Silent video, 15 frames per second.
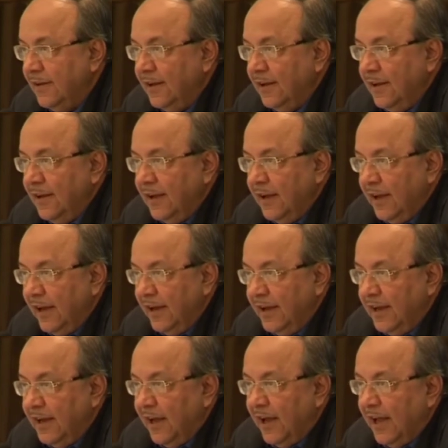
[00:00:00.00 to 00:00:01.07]
India
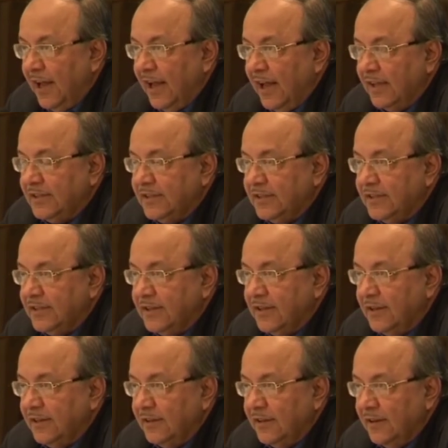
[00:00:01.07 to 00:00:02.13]
has
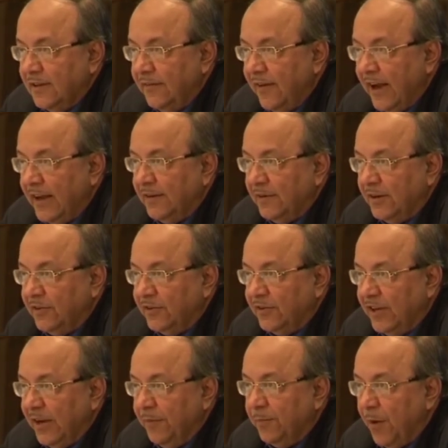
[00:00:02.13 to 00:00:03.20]
divided into three
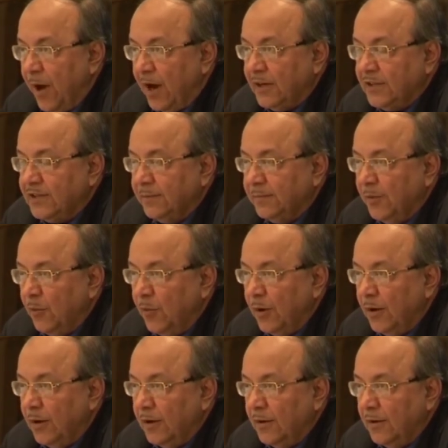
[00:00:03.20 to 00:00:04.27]
parts of the world.
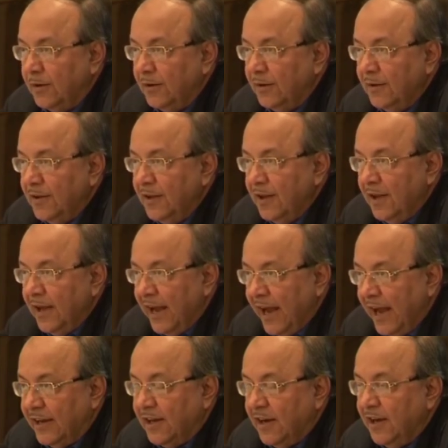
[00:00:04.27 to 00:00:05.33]

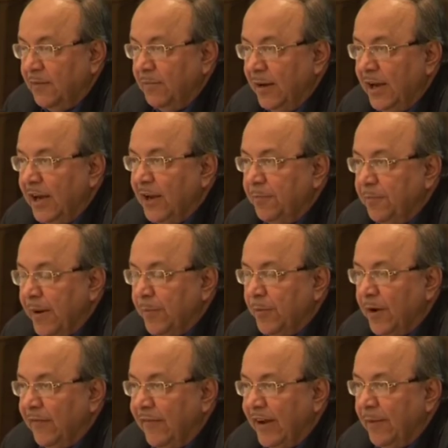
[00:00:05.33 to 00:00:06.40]
800 million people are
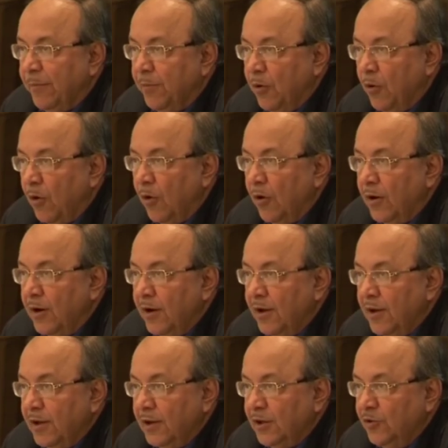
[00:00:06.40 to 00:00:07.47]
very poor,
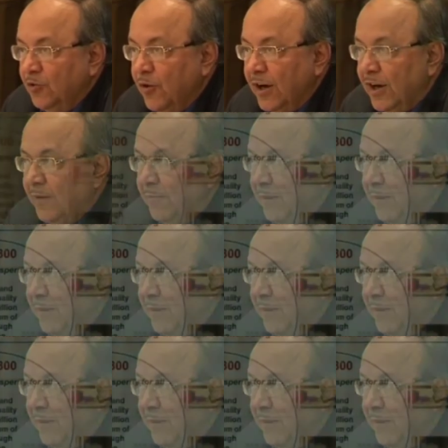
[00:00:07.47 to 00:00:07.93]
200 million